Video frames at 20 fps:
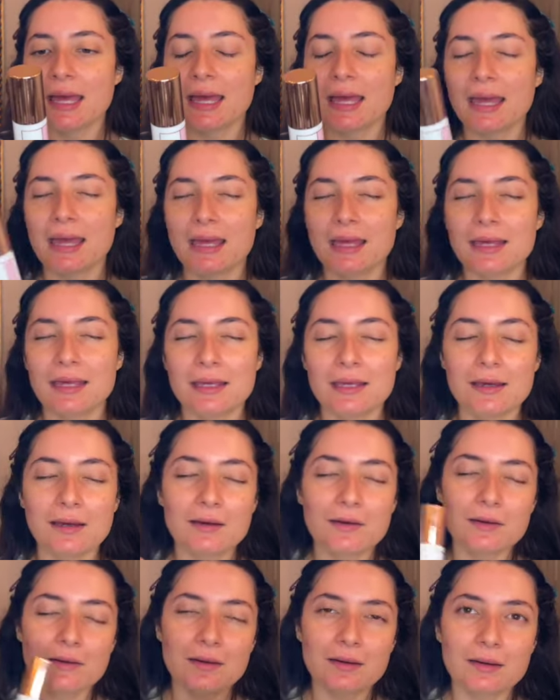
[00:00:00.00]
a
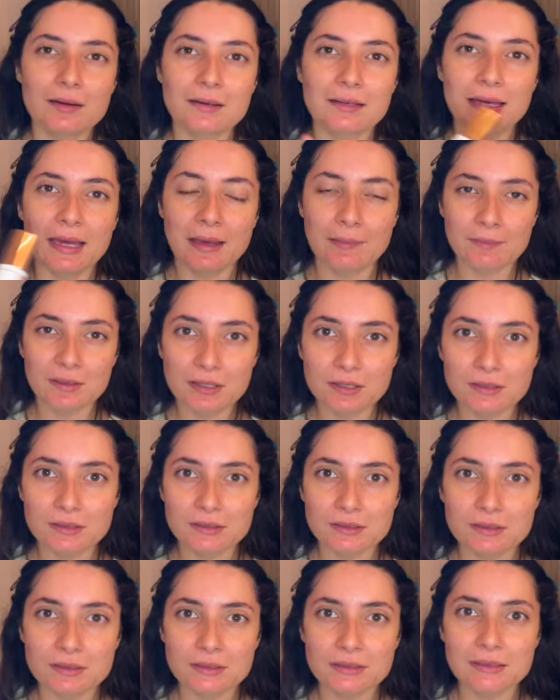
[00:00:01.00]

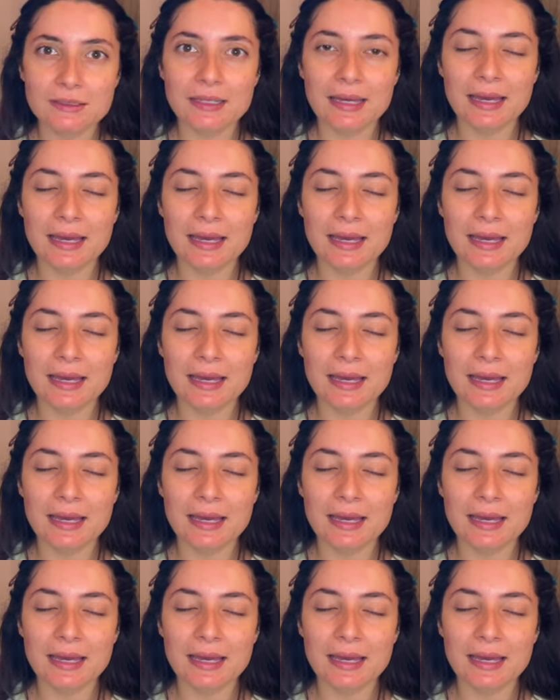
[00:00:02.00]
chemical